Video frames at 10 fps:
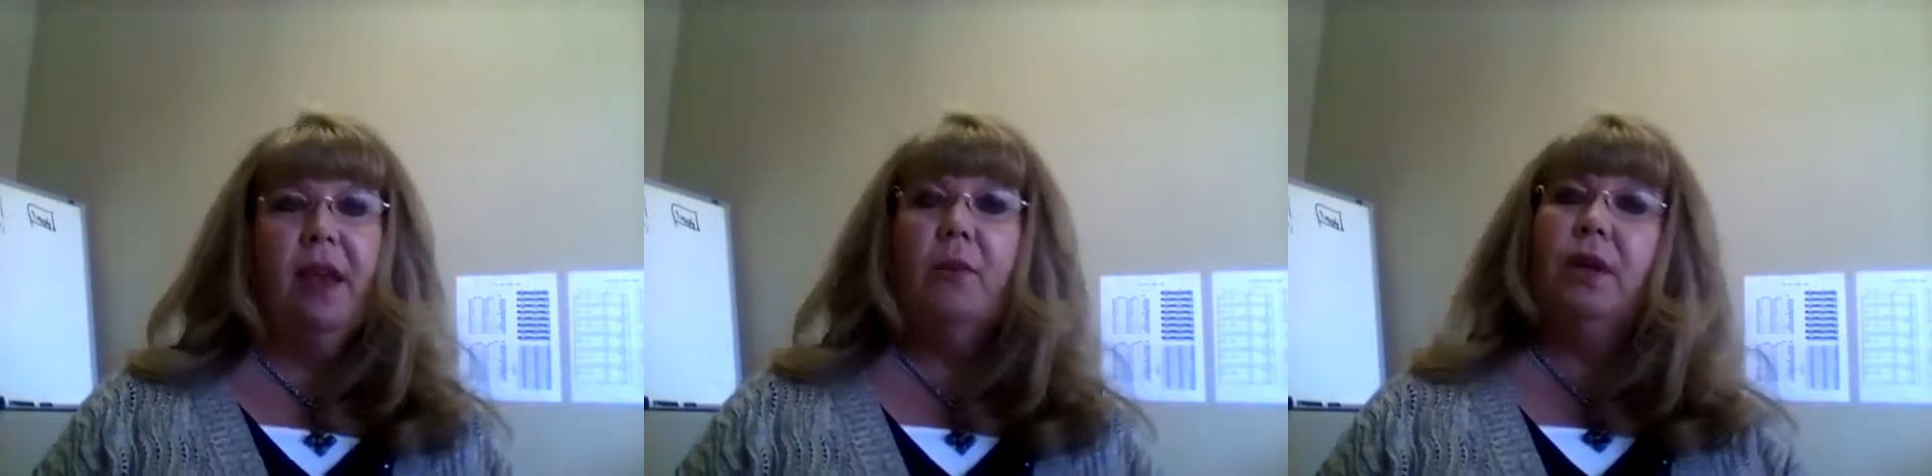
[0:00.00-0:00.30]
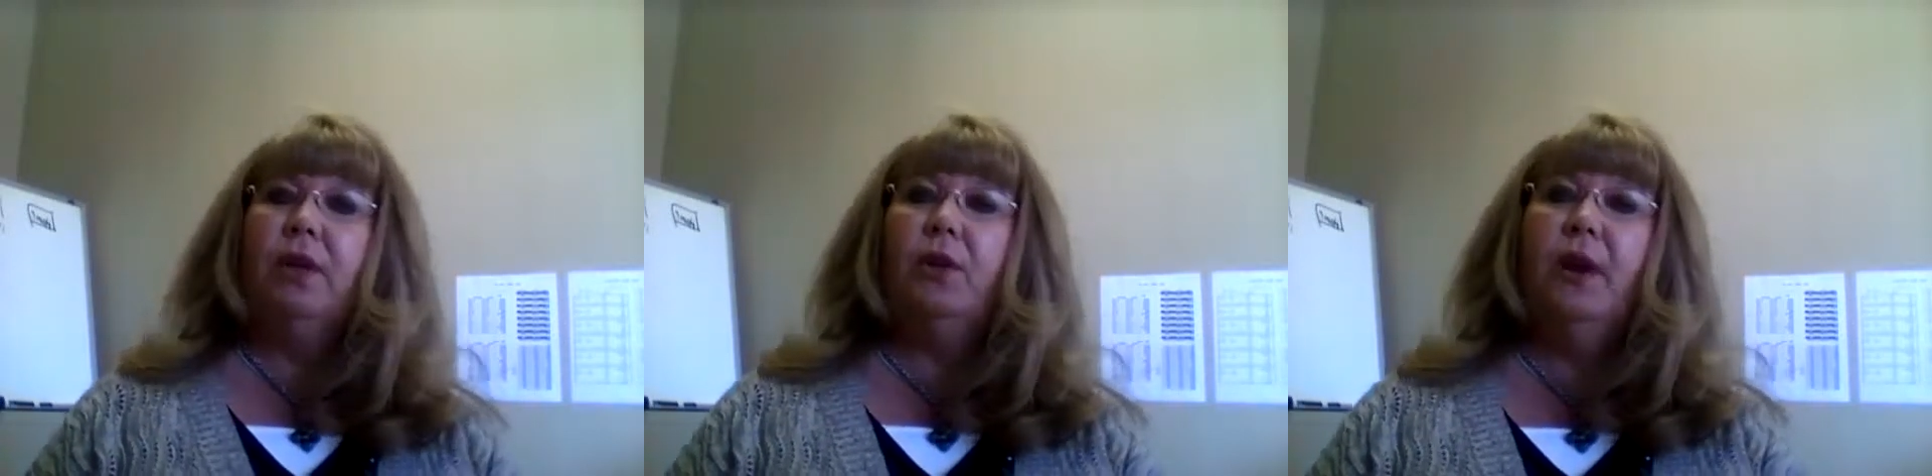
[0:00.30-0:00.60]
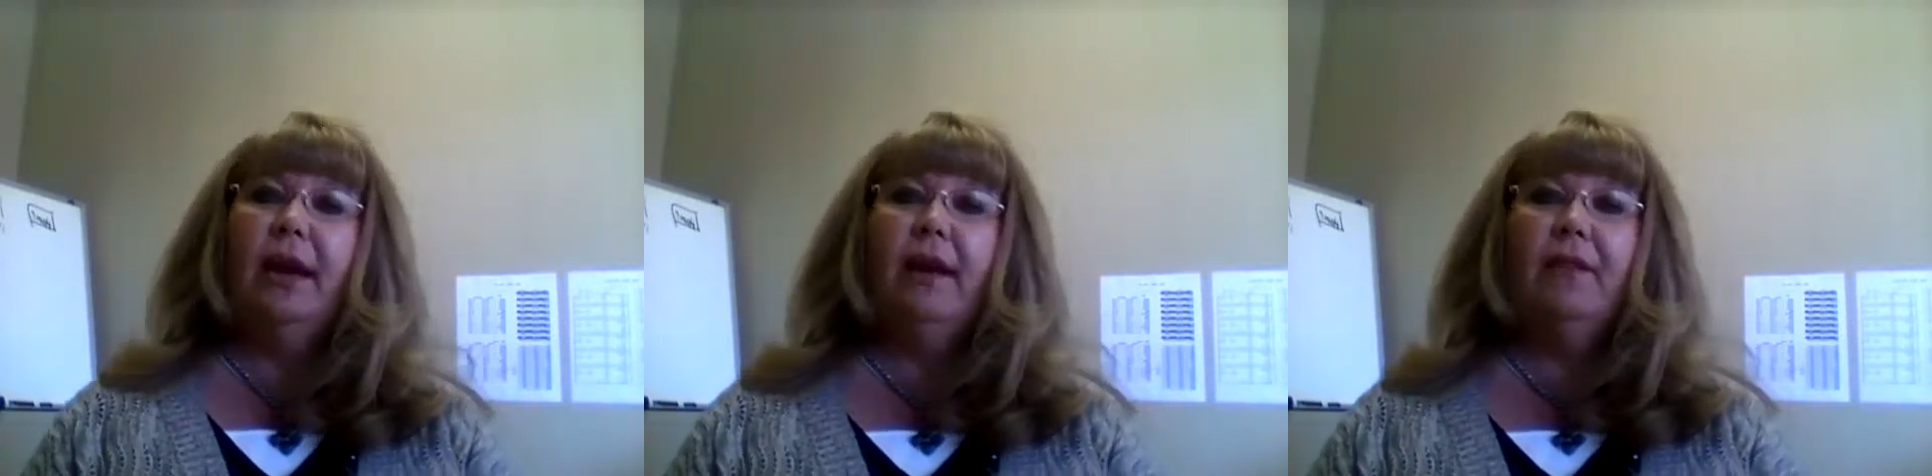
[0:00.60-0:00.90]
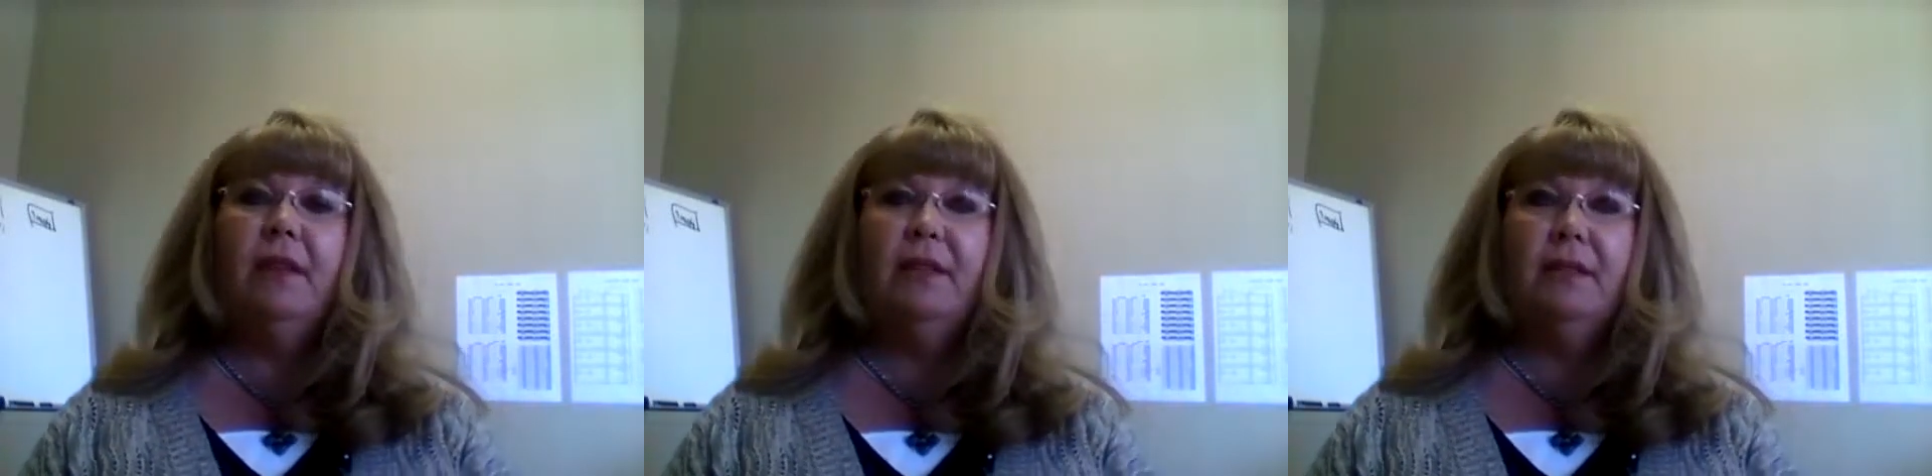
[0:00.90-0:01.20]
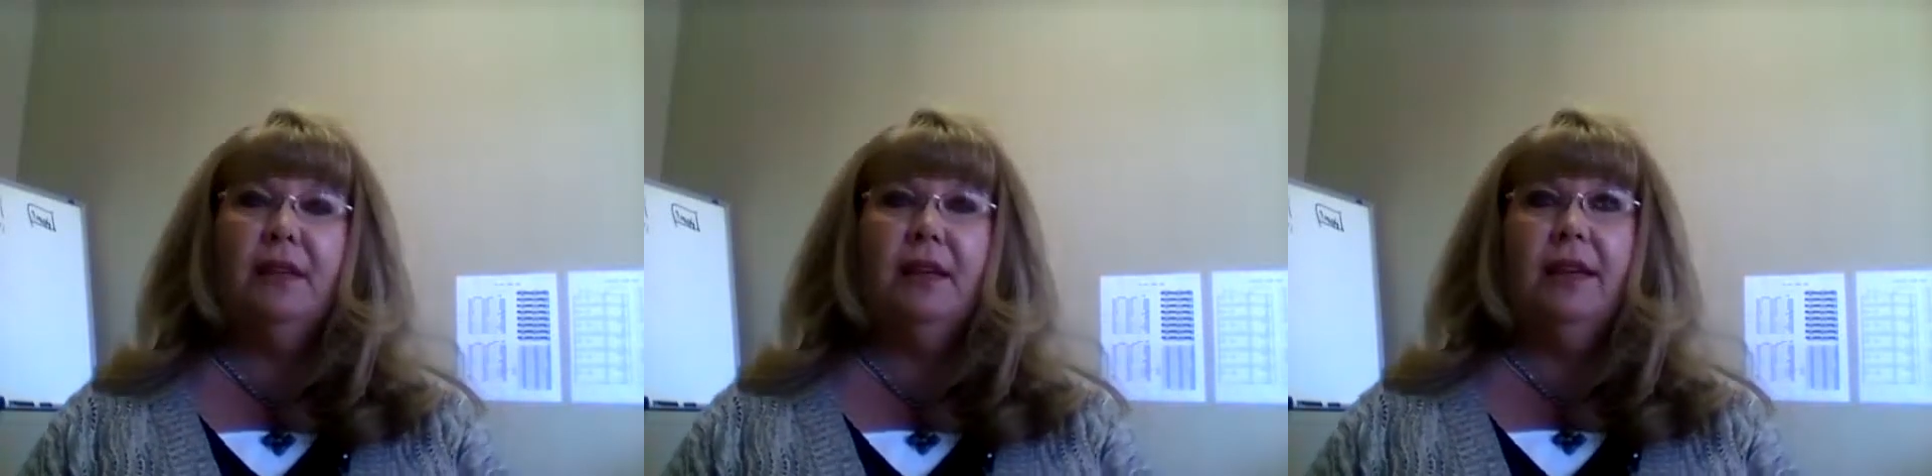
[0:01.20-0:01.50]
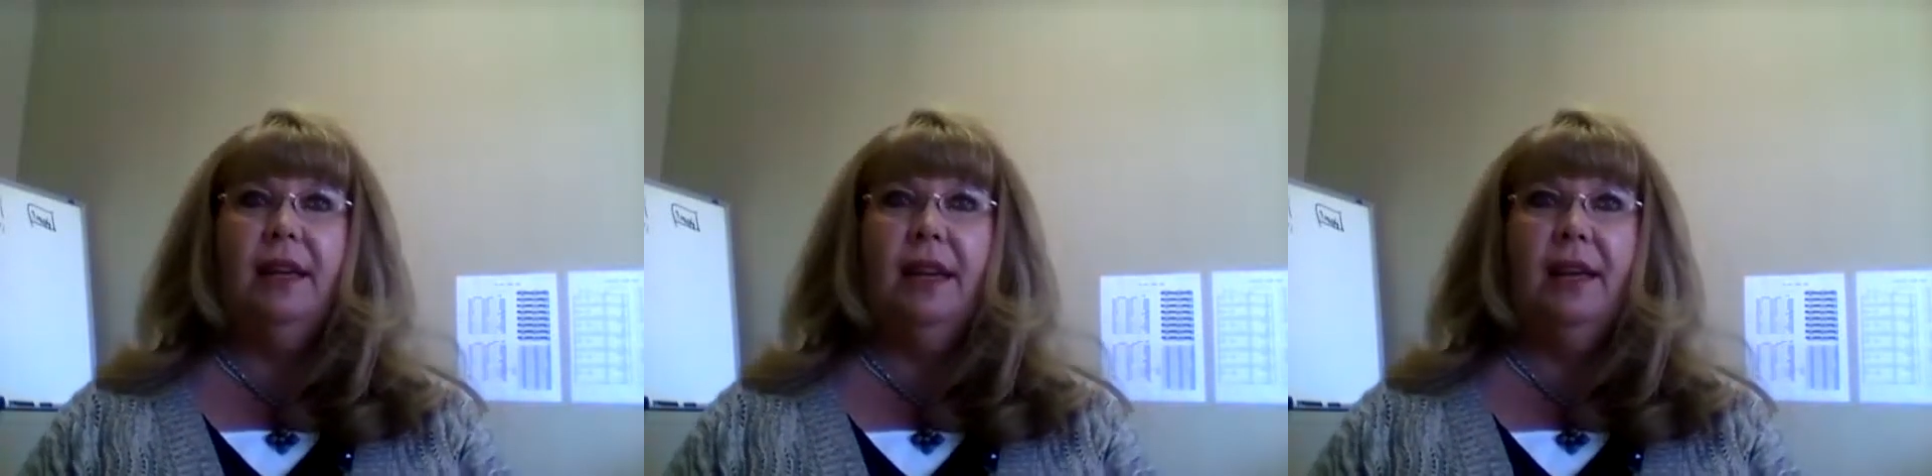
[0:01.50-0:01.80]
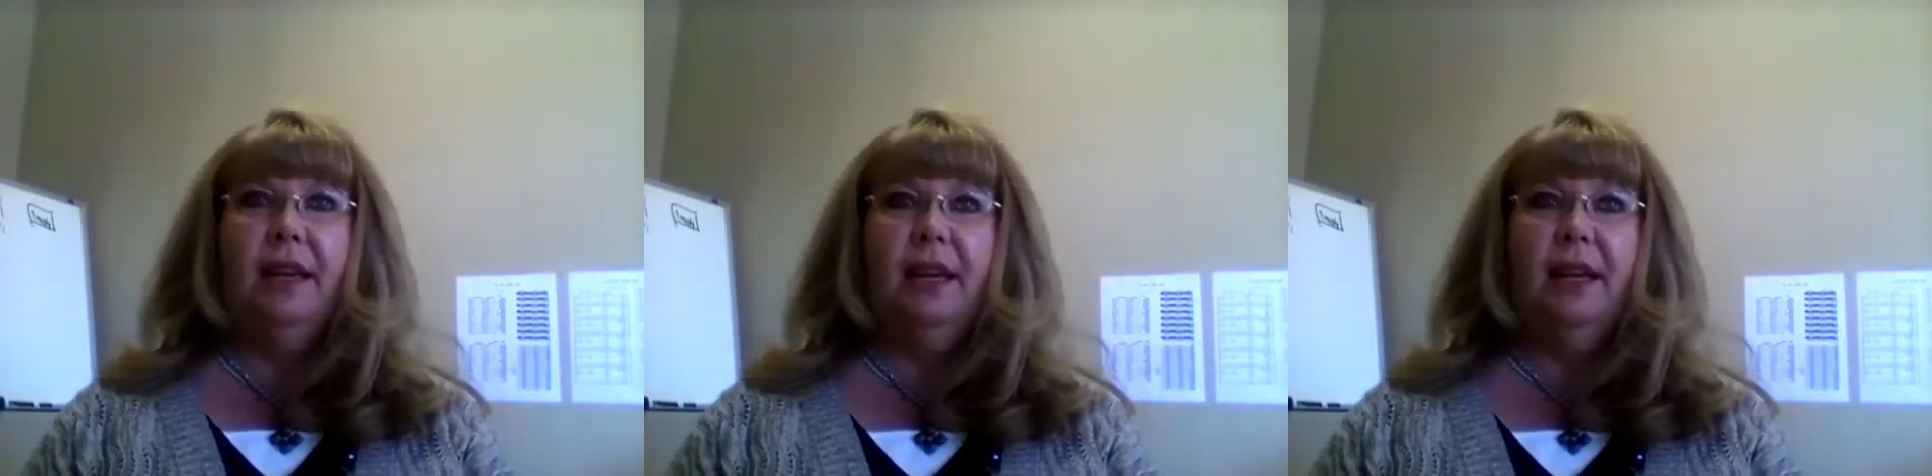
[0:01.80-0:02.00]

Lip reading: And when you have these done in a